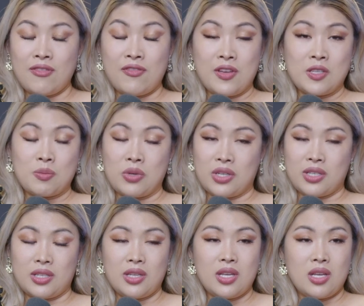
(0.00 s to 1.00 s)

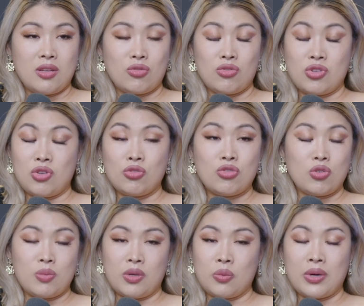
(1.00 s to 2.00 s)
Facebook,
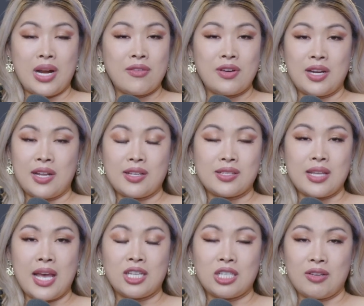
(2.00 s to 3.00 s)
YouTube, wherever it is
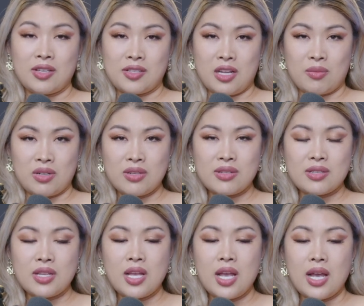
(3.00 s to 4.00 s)
at Jiaoying Summers.